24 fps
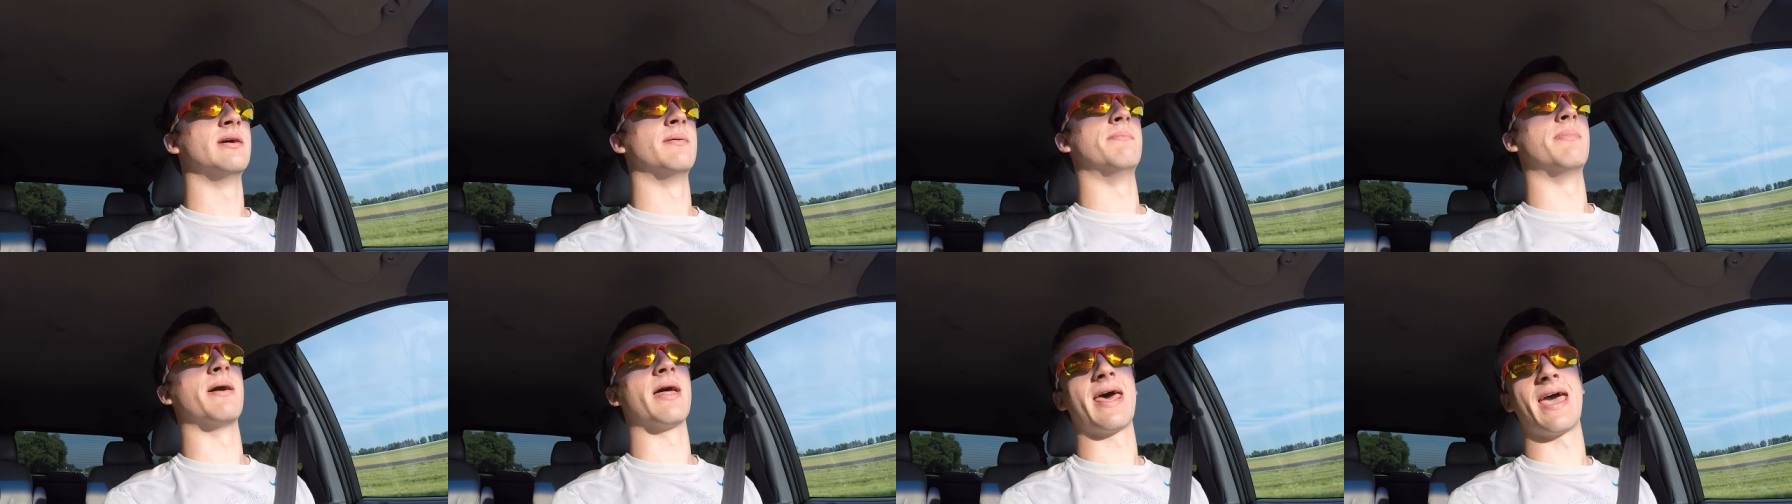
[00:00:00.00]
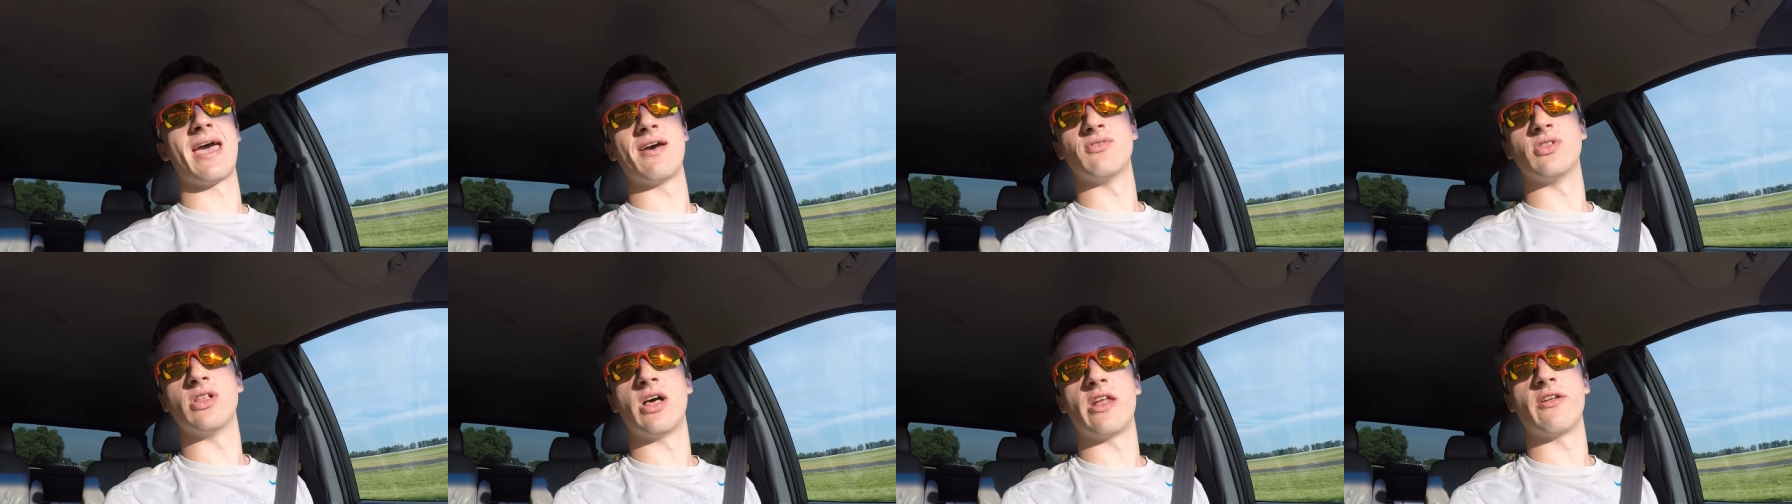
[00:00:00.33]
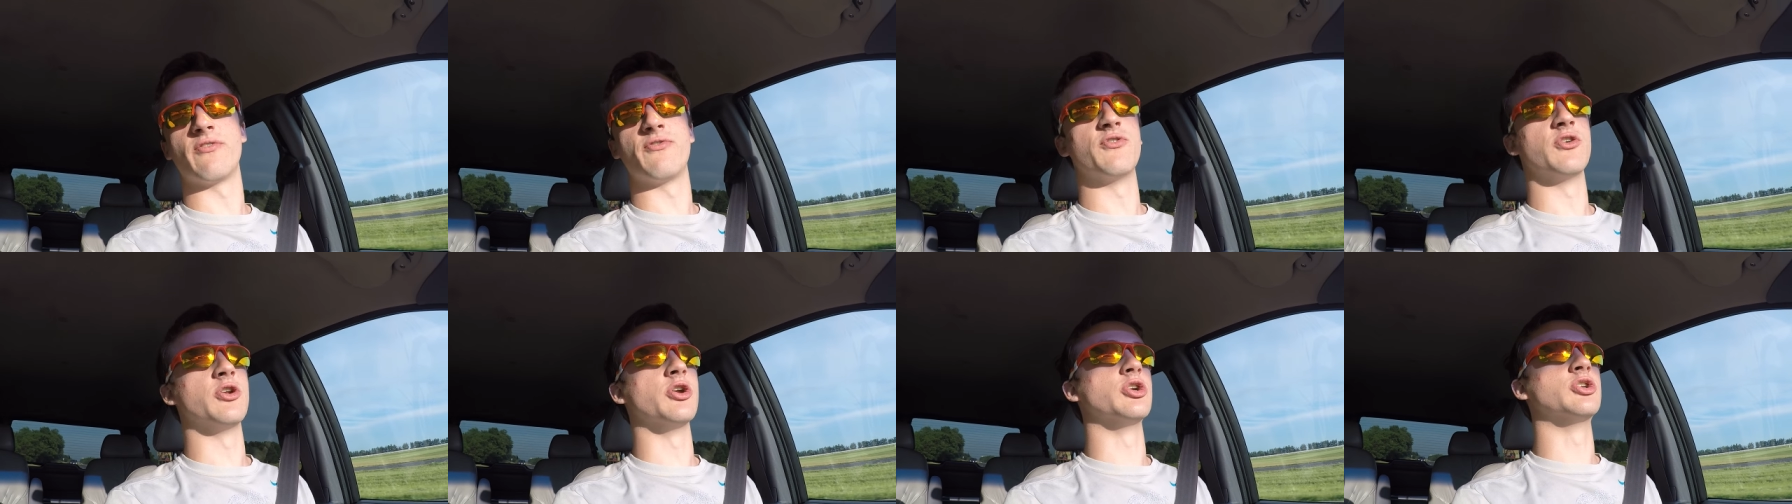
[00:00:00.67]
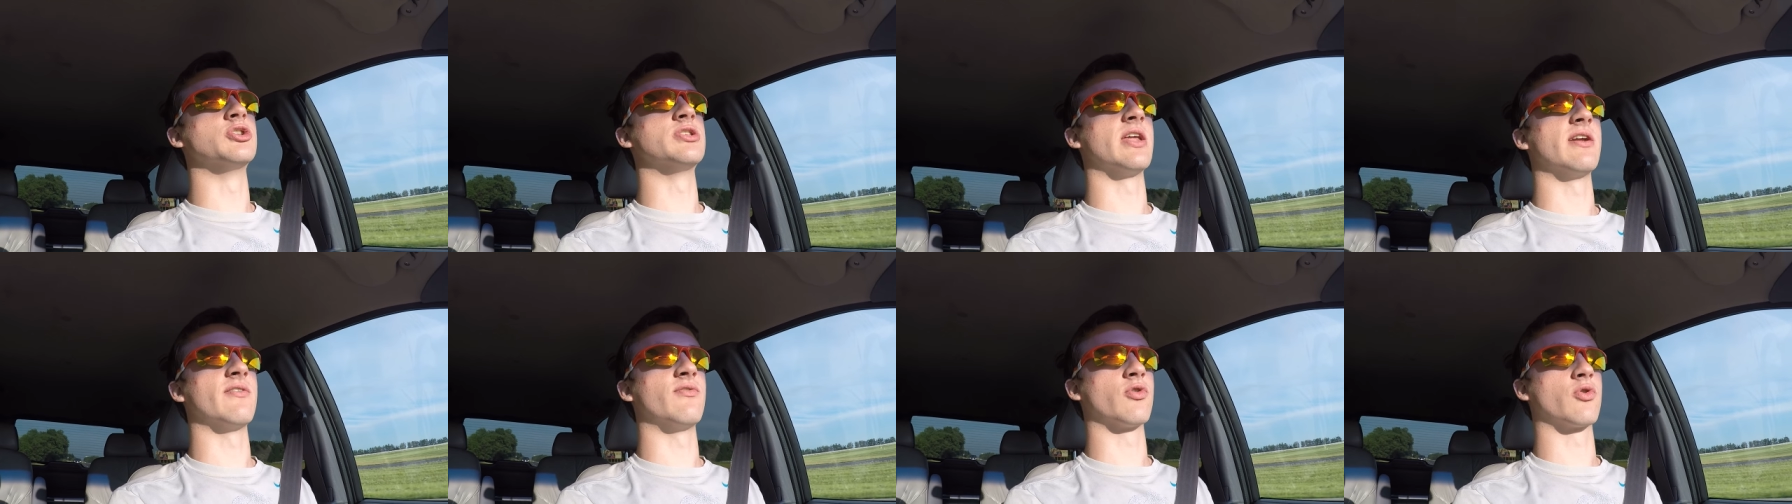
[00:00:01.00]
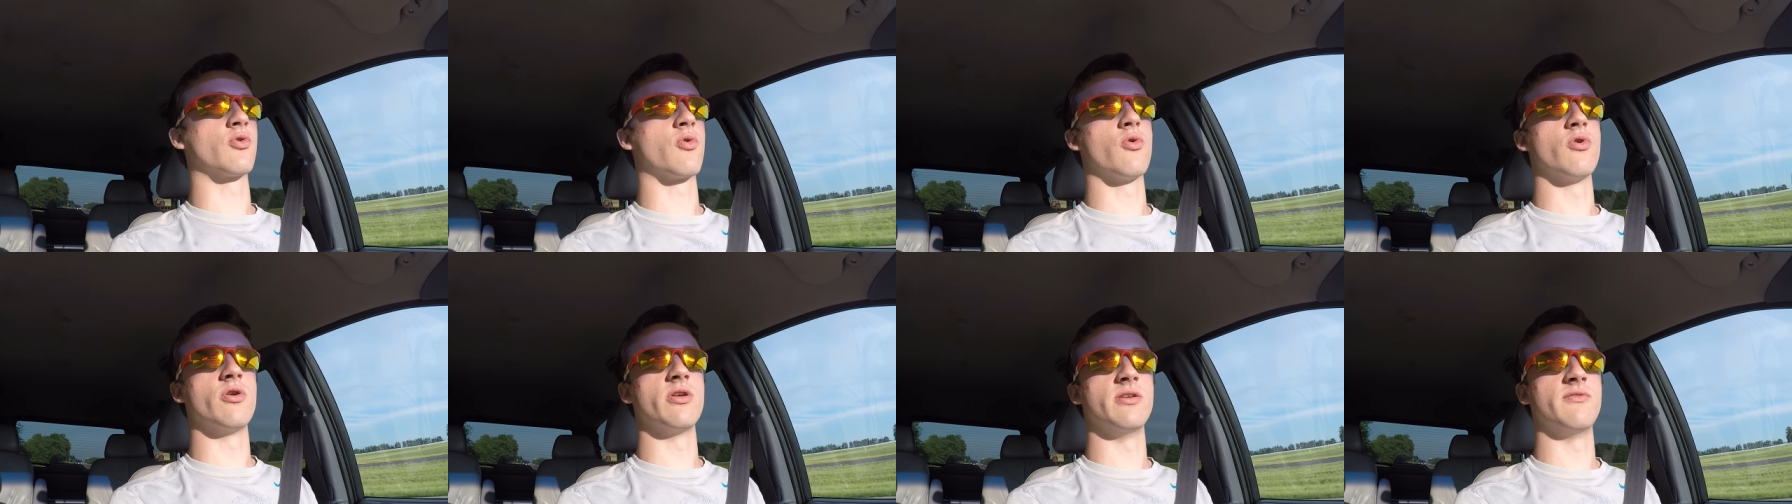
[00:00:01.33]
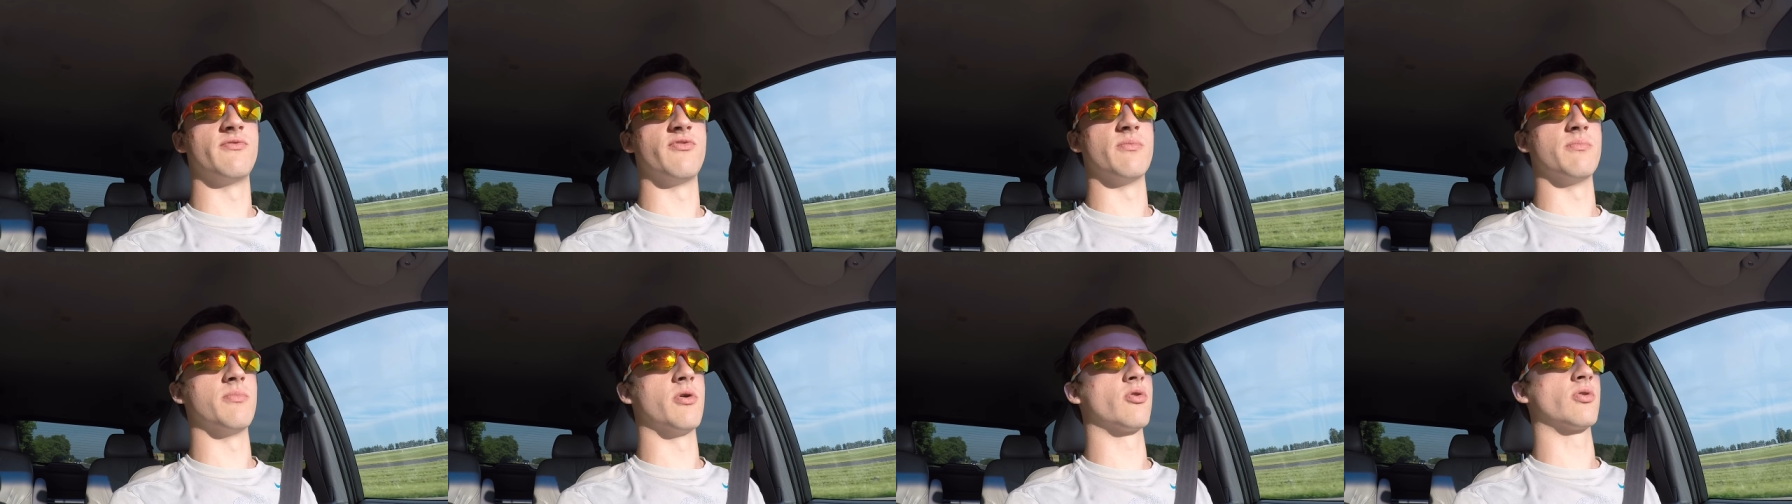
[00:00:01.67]
but I have a lot of footage that I've recorded
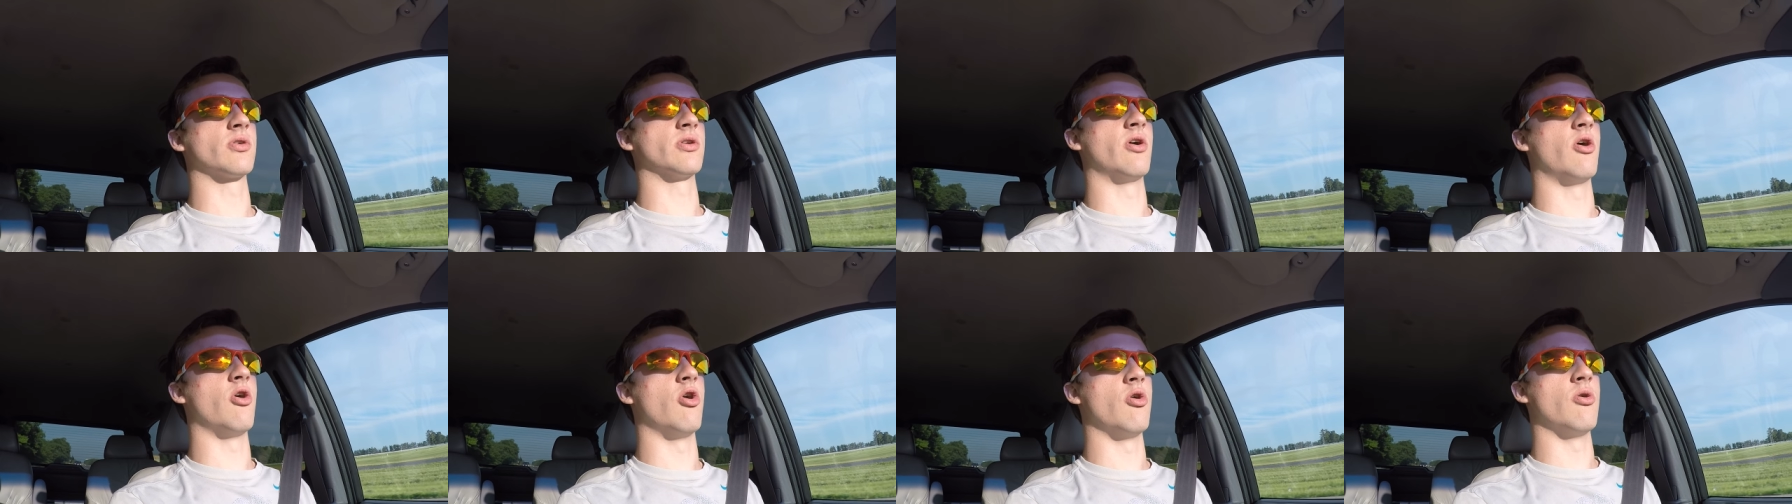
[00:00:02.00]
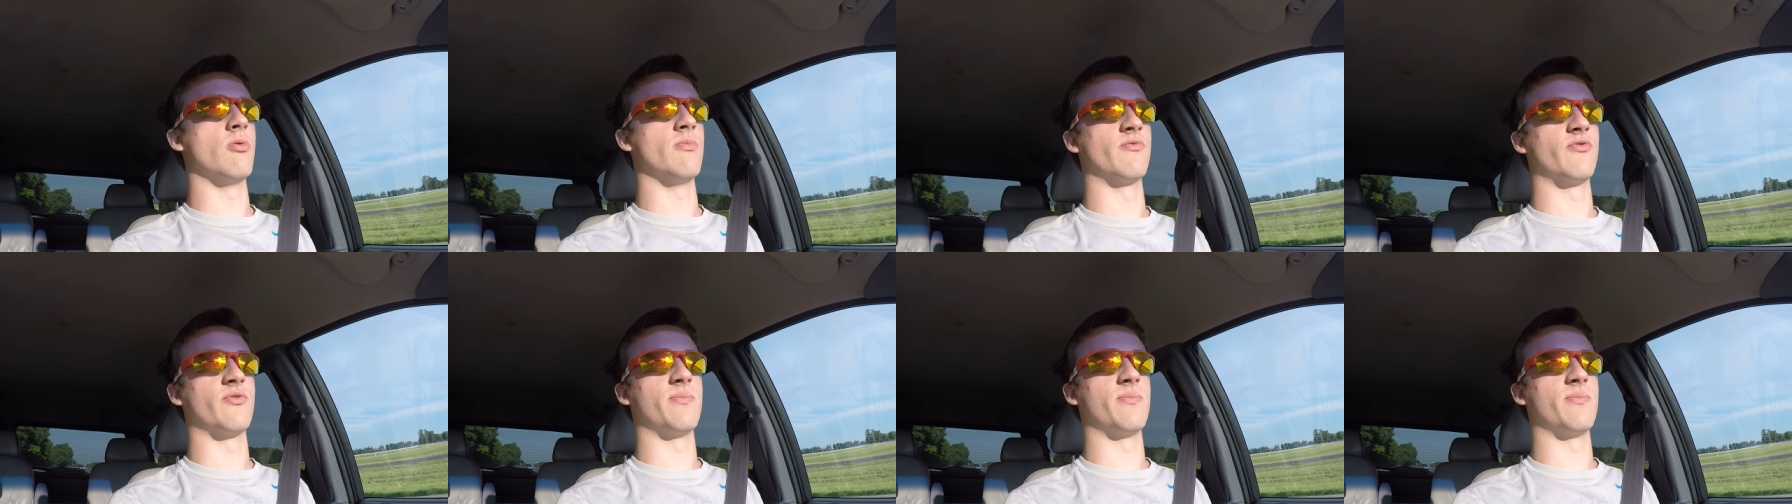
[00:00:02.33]
from Broken Home,